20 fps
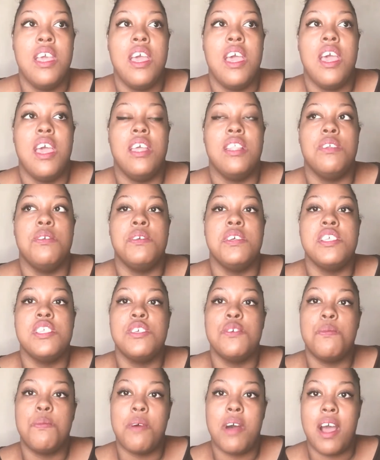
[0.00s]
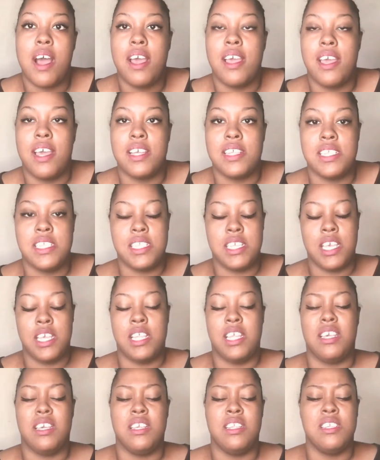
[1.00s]
And the reason why I say
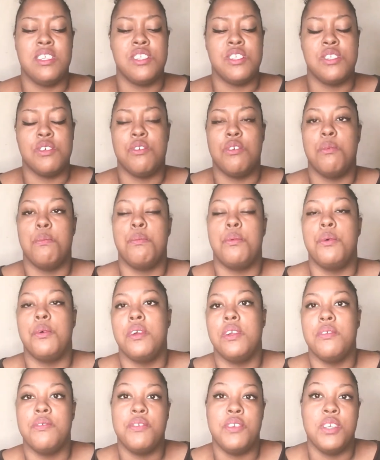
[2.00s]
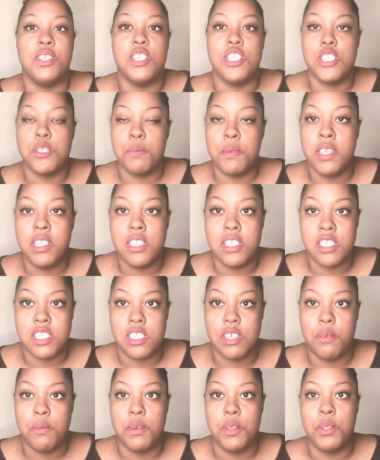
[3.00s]
like it is so important for you to speak to
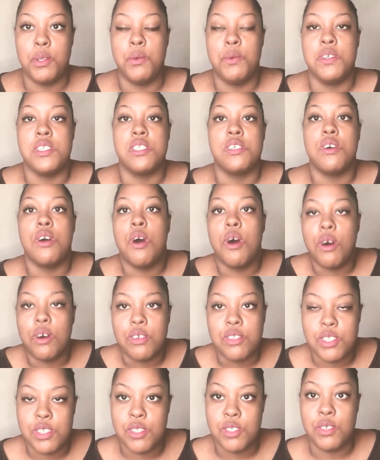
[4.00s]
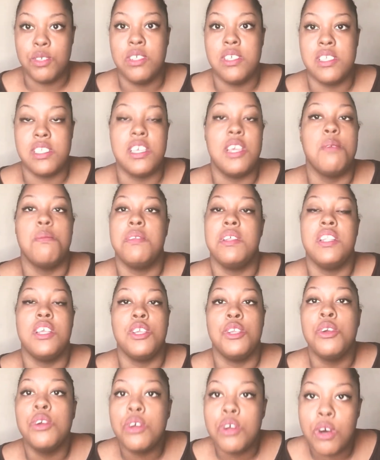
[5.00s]
someone who is called to do the same thing that
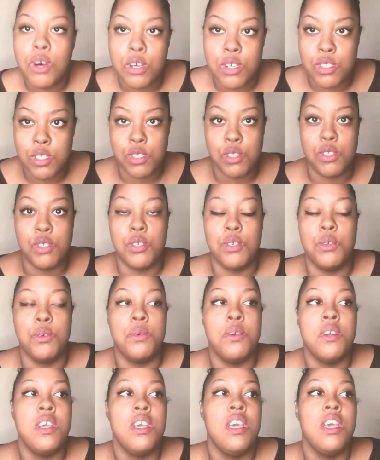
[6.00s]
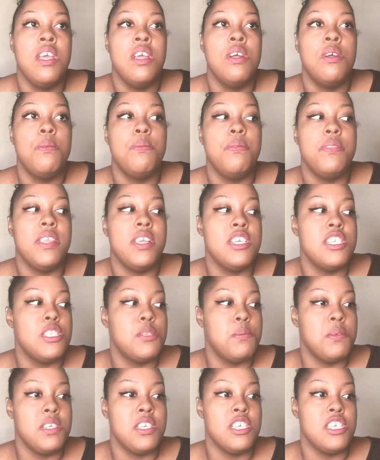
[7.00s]
you're called to do is
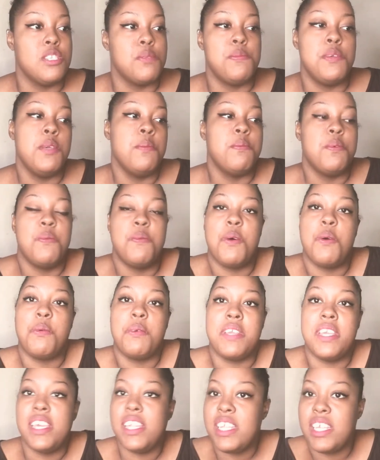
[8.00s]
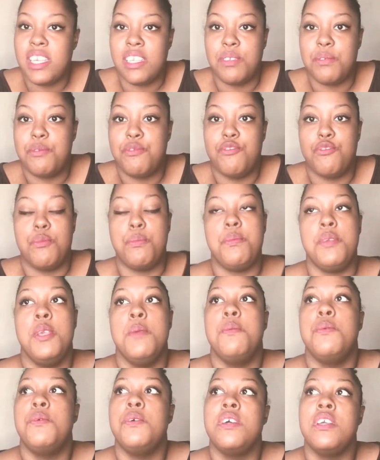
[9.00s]
because people won't get it.
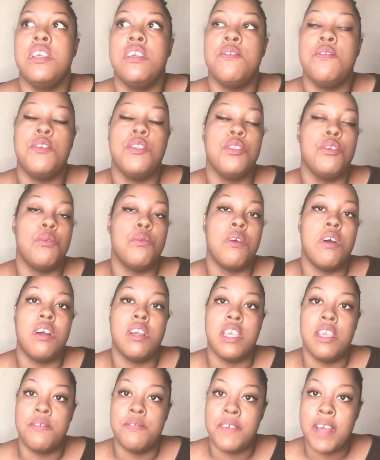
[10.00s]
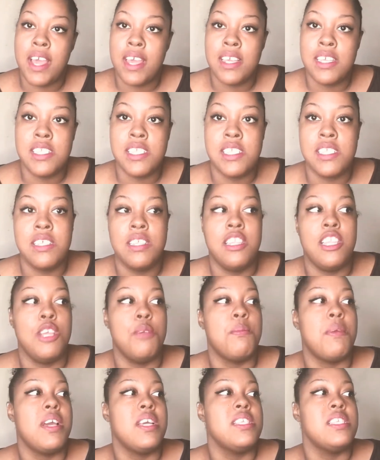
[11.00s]
People will give you the wrong advice. They
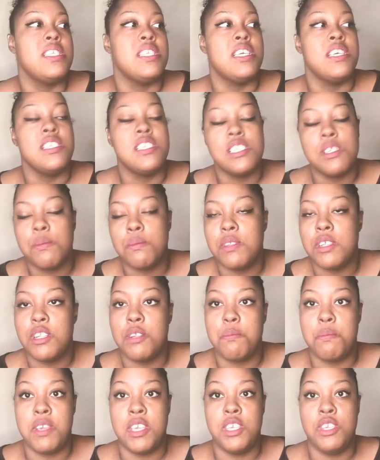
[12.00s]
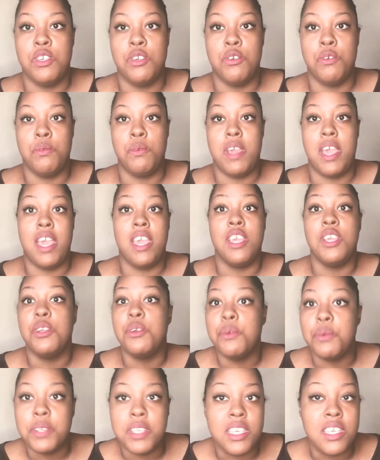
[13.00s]
might say something to make you
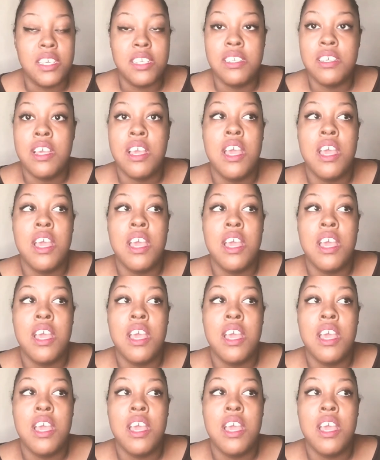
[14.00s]
angry.